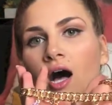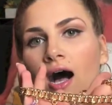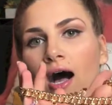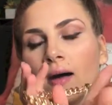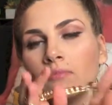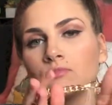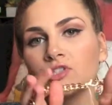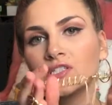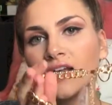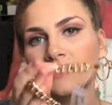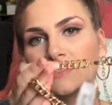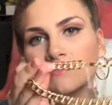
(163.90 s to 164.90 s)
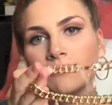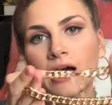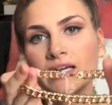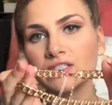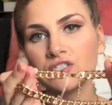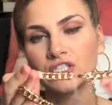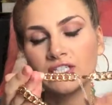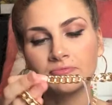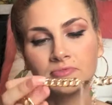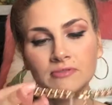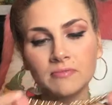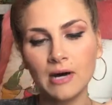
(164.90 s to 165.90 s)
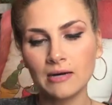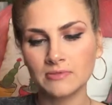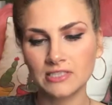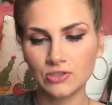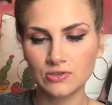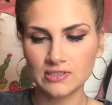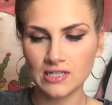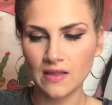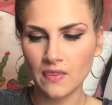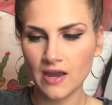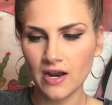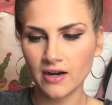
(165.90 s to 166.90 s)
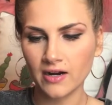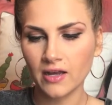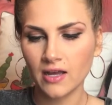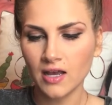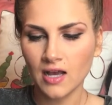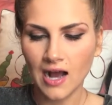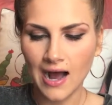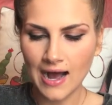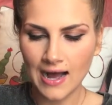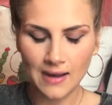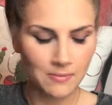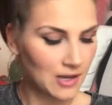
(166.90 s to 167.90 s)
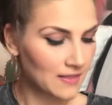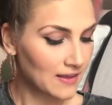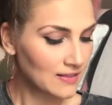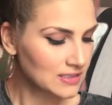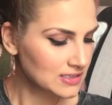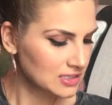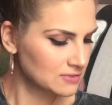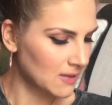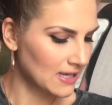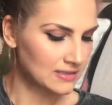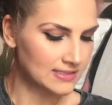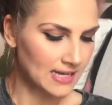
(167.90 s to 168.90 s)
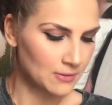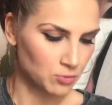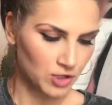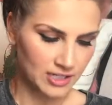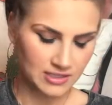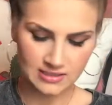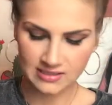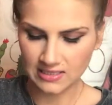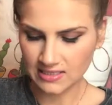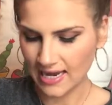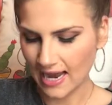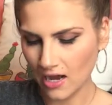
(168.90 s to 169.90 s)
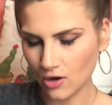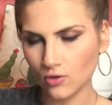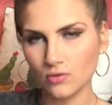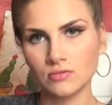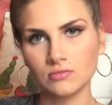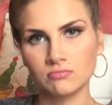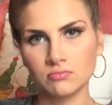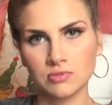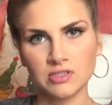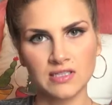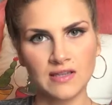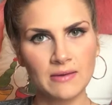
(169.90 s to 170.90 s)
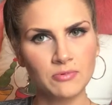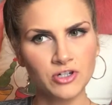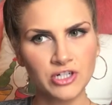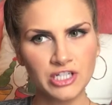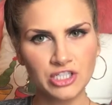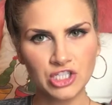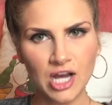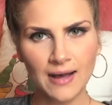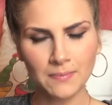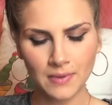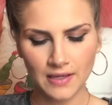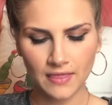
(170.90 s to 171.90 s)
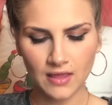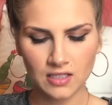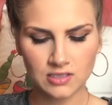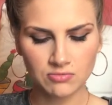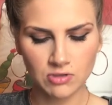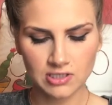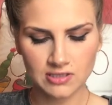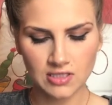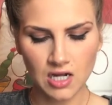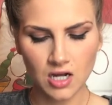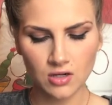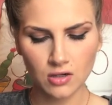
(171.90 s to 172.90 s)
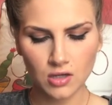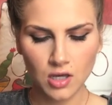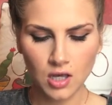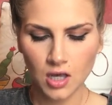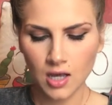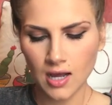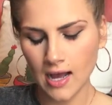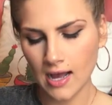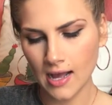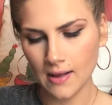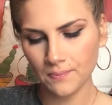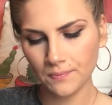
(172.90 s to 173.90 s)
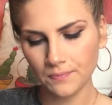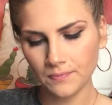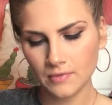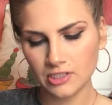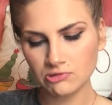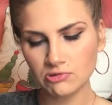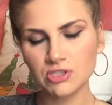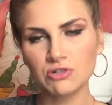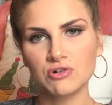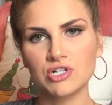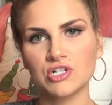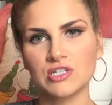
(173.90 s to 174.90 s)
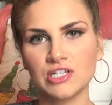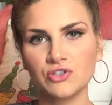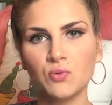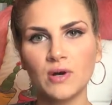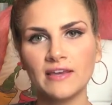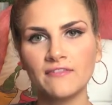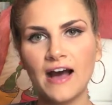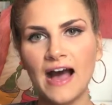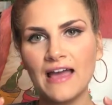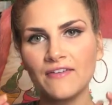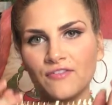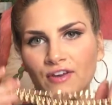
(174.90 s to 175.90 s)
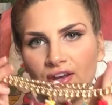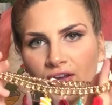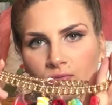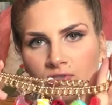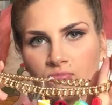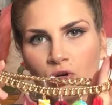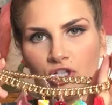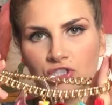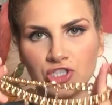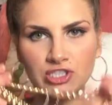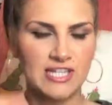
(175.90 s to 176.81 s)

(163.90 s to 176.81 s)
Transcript: Um, just has some ice creams and popsicles on there. Um, I think this is by the same brand as the towel. Celebrity Shop, I think is what it's called. Um, this was originally twenty-five dollars and it was marked to